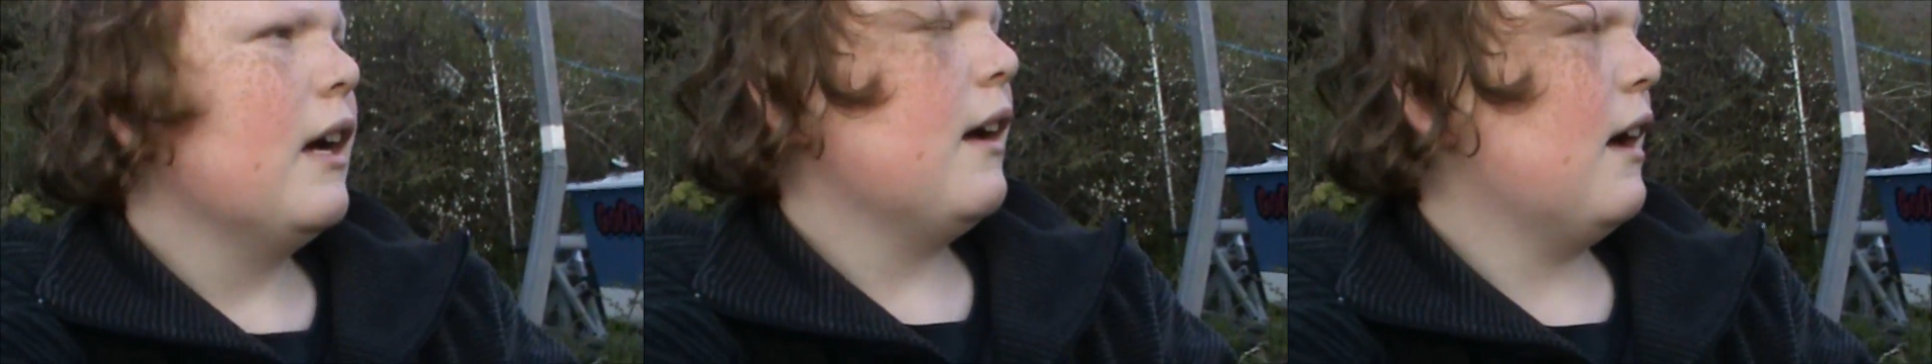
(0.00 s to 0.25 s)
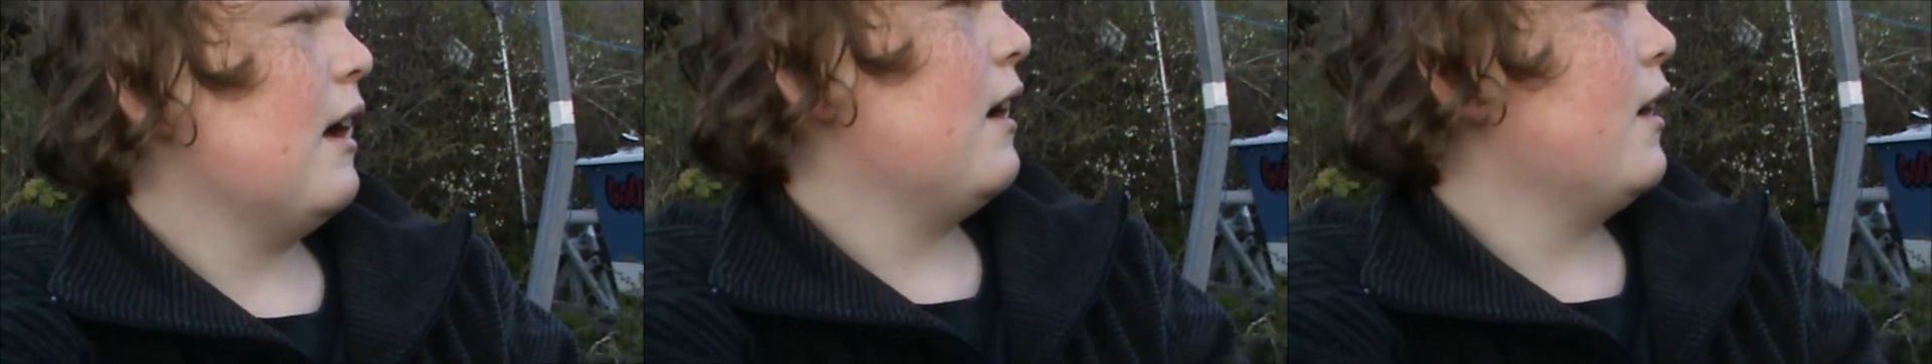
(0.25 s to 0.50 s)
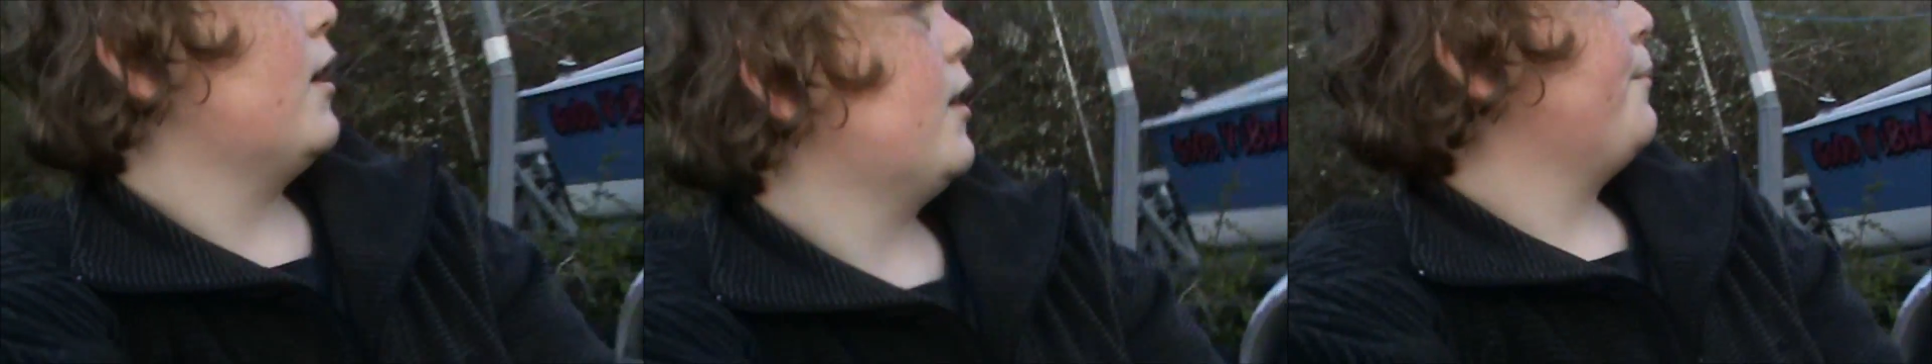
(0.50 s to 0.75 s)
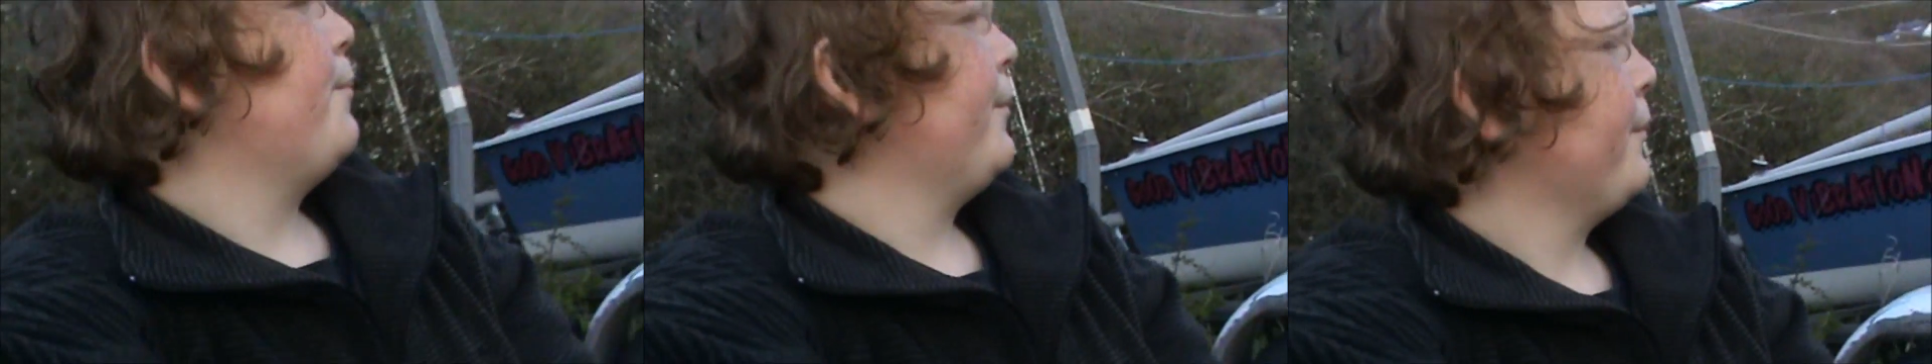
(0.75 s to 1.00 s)

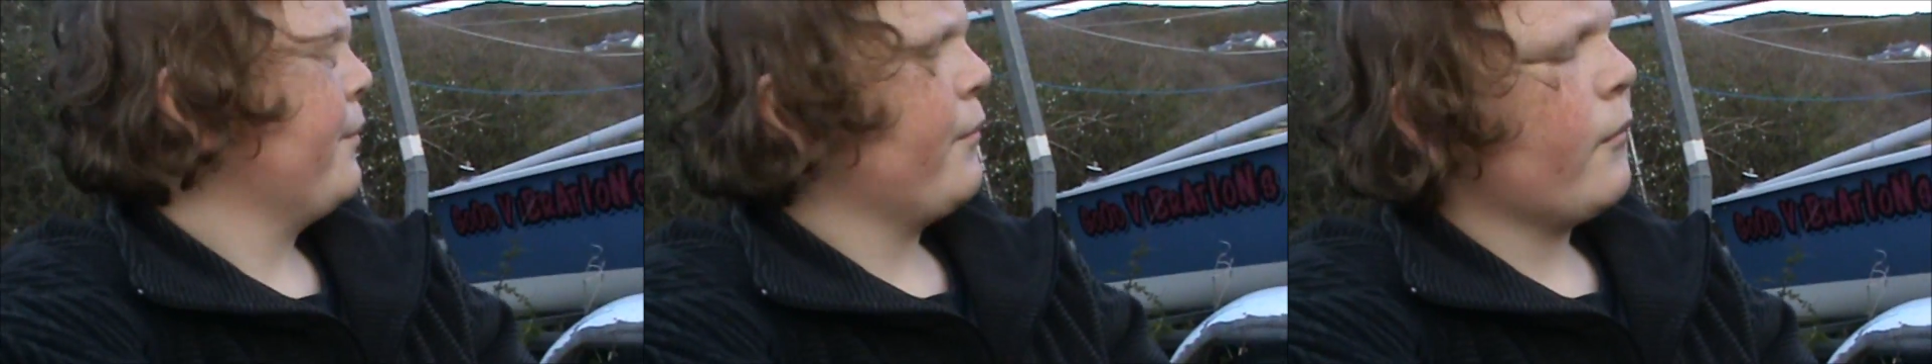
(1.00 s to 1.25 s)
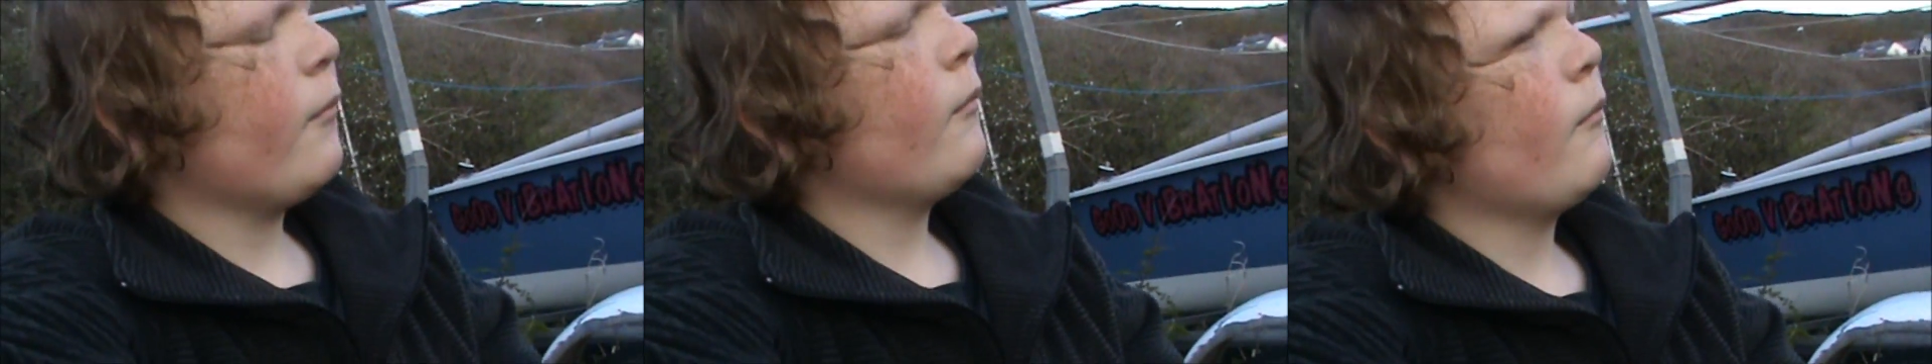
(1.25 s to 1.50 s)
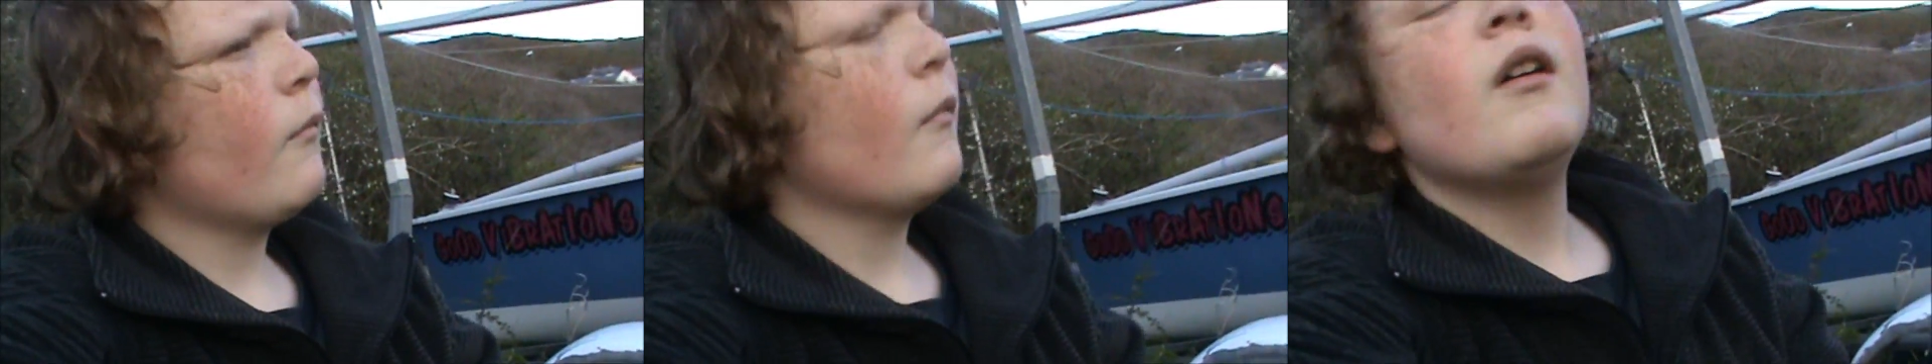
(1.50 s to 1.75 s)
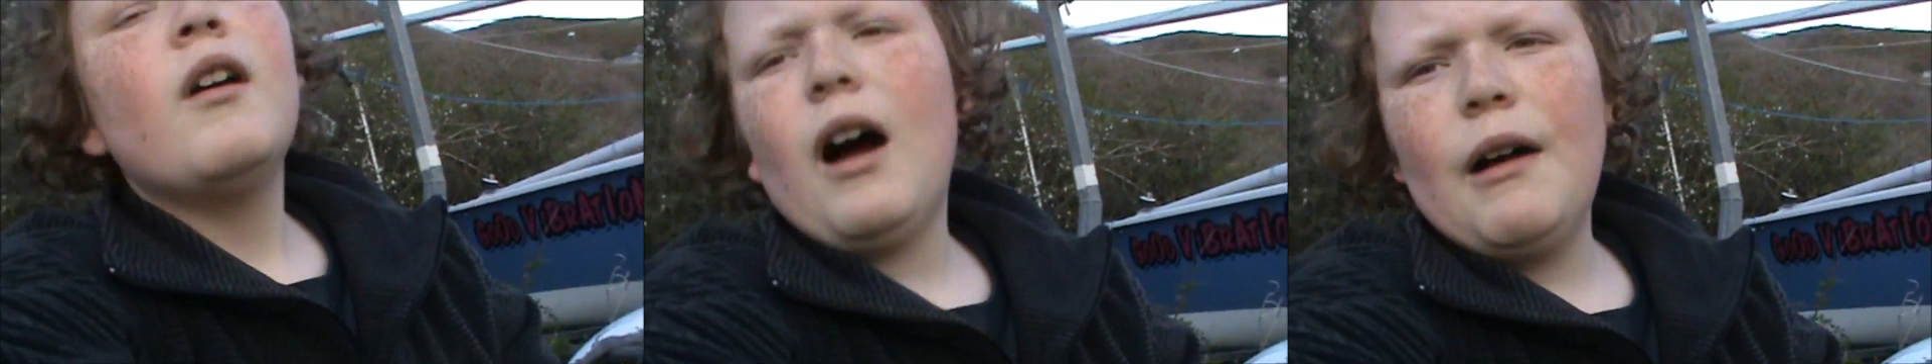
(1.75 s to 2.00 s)
I'm
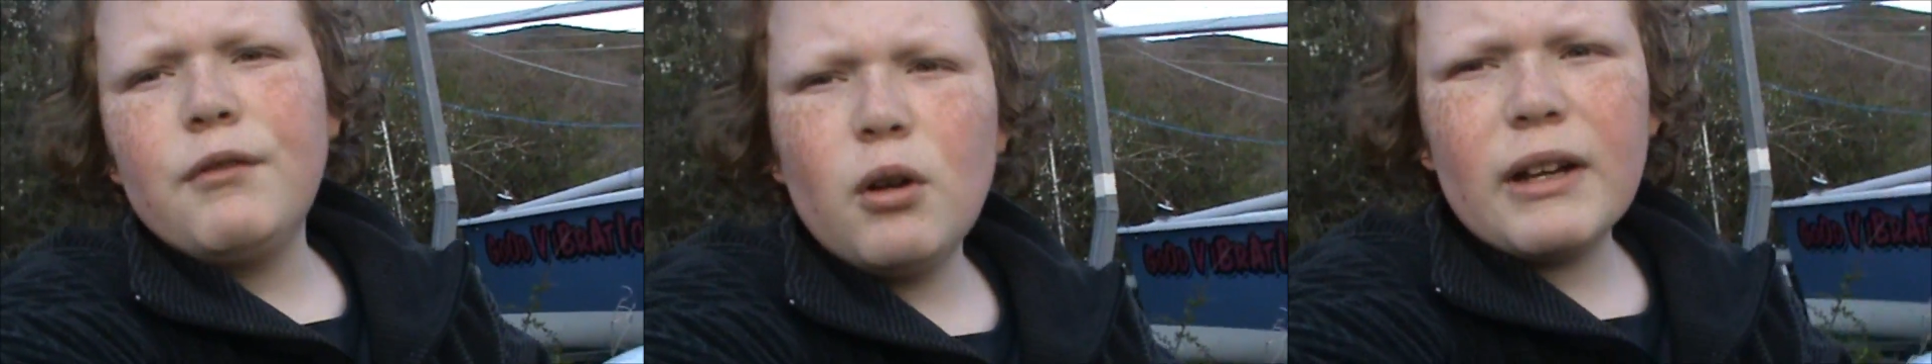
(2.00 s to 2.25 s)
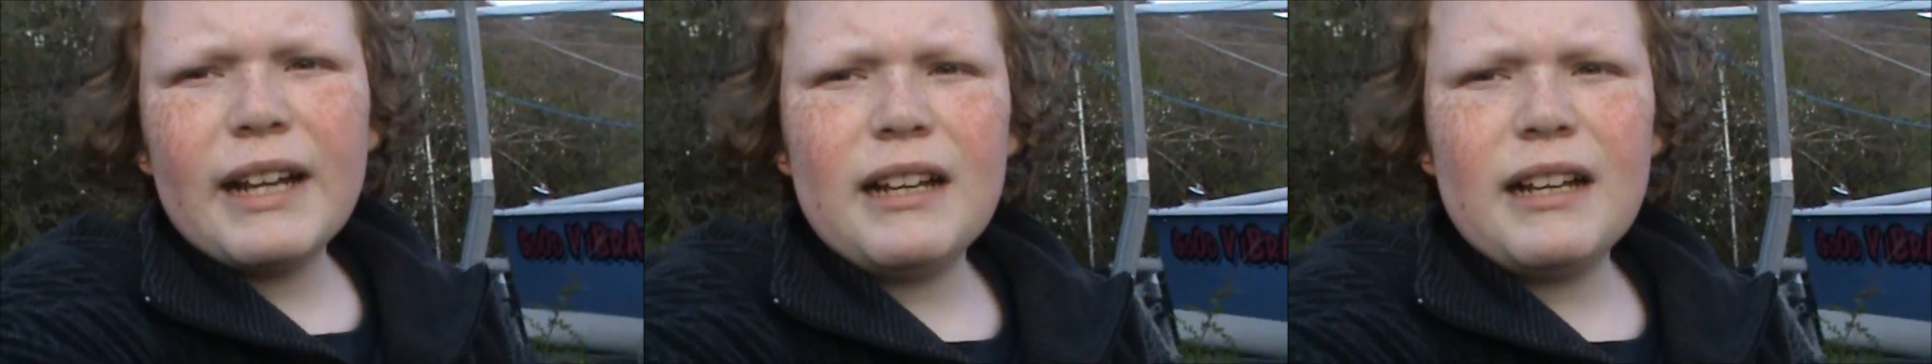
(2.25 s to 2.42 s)
vlogging